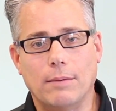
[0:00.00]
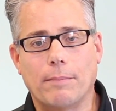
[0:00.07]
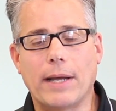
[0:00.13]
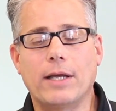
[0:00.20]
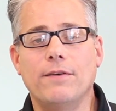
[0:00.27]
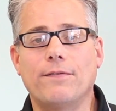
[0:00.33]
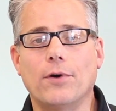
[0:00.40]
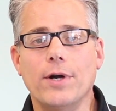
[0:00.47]
By
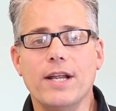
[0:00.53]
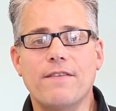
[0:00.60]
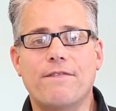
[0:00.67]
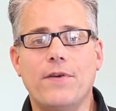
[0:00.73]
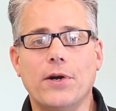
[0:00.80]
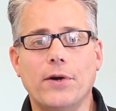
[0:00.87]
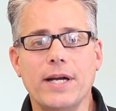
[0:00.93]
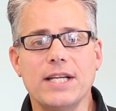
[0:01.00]
converting
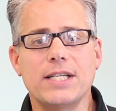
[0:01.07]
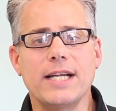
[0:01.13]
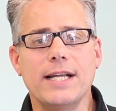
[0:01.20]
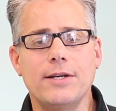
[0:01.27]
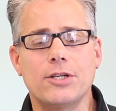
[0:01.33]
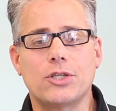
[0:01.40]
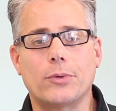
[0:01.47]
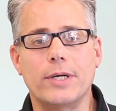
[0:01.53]
various
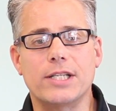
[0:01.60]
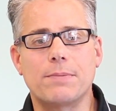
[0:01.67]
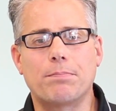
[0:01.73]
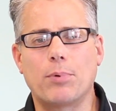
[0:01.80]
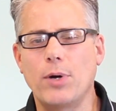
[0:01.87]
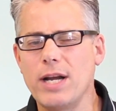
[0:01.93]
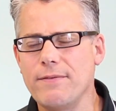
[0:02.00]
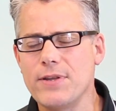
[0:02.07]
industries
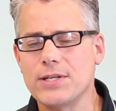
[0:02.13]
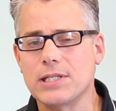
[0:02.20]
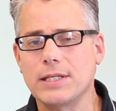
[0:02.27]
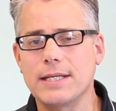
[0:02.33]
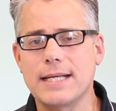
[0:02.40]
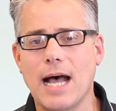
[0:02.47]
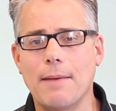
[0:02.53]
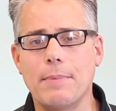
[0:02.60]

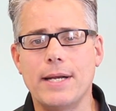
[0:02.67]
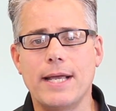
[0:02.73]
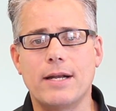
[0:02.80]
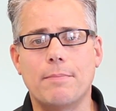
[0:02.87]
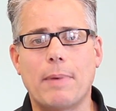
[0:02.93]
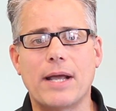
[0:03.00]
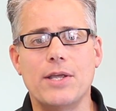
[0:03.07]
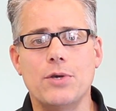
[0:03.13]
previously
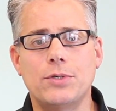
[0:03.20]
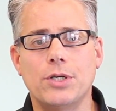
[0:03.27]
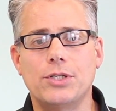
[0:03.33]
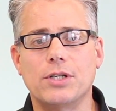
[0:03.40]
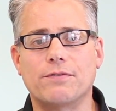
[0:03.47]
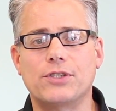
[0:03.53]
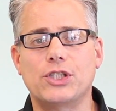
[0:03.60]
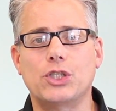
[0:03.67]
dominated by
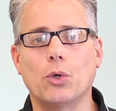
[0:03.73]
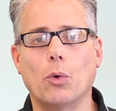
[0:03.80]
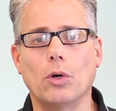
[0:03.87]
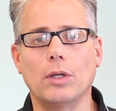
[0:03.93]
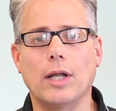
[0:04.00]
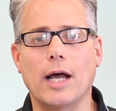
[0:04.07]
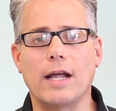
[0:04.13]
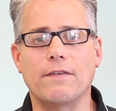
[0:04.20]
usage of
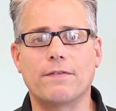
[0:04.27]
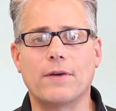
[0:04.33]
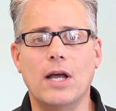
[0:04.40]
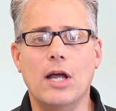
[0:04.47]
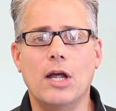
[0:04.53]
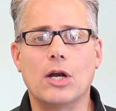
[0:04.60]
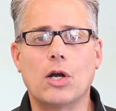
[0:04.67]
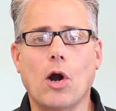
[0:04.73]
short-life,
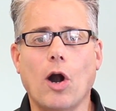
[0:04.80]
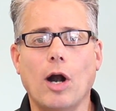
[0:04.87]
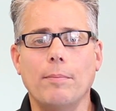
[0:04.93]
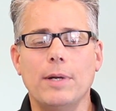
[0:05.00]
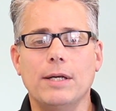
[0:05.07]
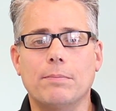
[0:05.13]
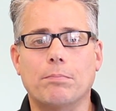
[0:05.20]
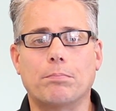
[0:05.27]

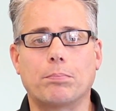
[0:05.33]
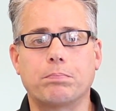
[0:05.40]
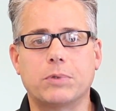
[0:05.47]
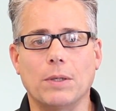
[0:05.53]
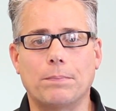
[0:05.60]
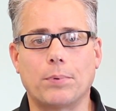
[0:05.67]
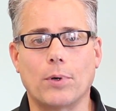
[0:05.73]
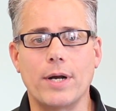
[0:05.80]
carbon
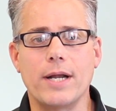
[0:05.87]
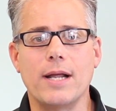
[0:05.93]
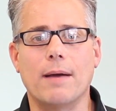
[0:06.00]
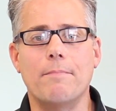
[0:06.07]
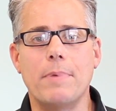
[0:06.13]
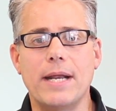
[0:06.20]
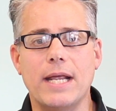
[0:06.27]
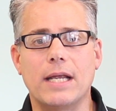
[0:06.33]

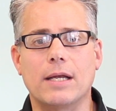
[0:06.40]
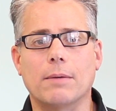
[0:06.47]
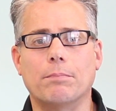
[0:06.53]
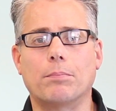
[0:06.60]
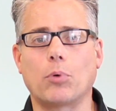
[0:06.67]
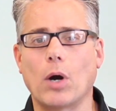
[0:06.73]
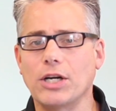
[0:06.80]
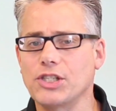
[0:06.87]
debris-emitting
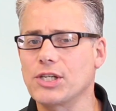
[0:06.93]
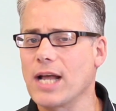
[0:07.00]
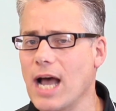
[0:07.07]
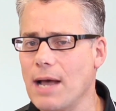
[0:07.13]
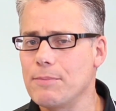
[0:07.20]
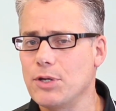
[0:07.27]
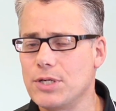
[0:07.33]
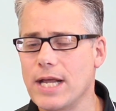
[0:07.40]
brush
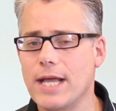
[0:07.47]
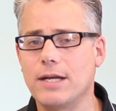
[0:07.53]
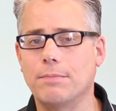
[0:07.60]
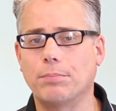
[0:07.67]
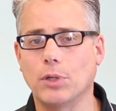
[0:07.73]
commutated